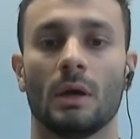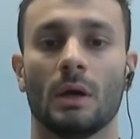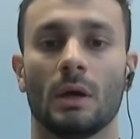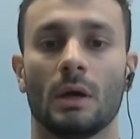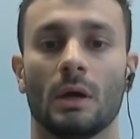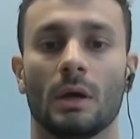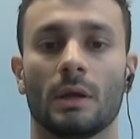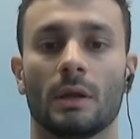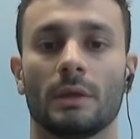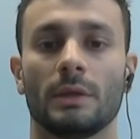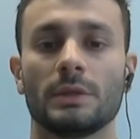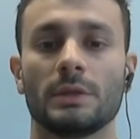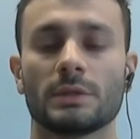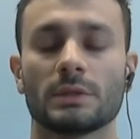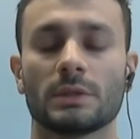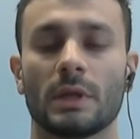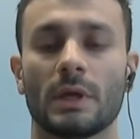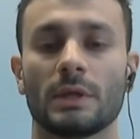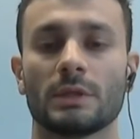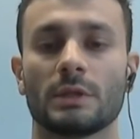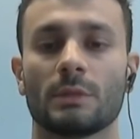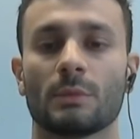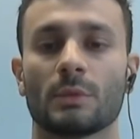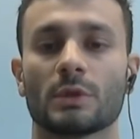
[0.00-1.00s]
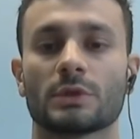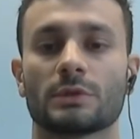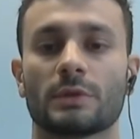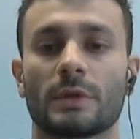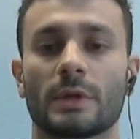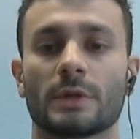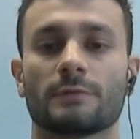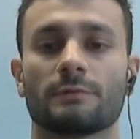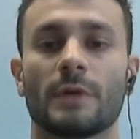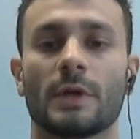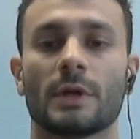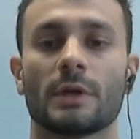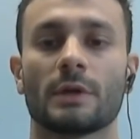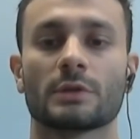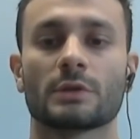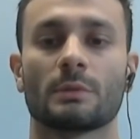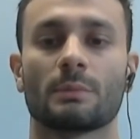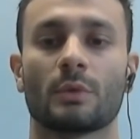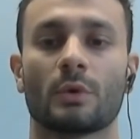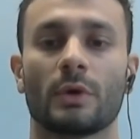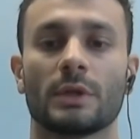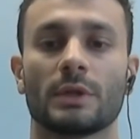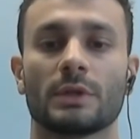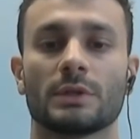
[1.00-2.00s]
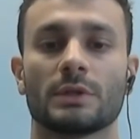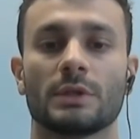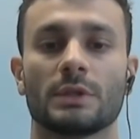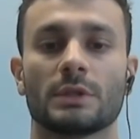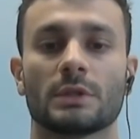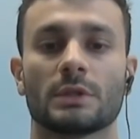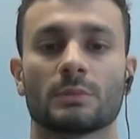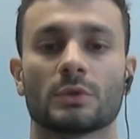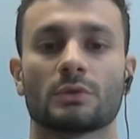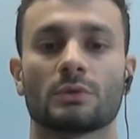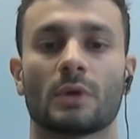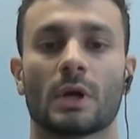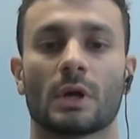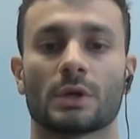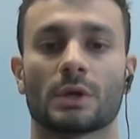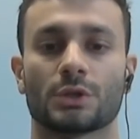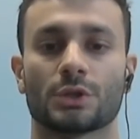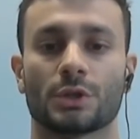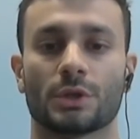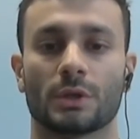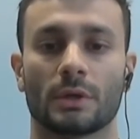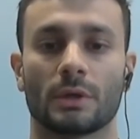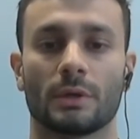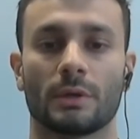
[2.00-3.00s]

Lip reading: This slide demonstrates Verix operating system structure.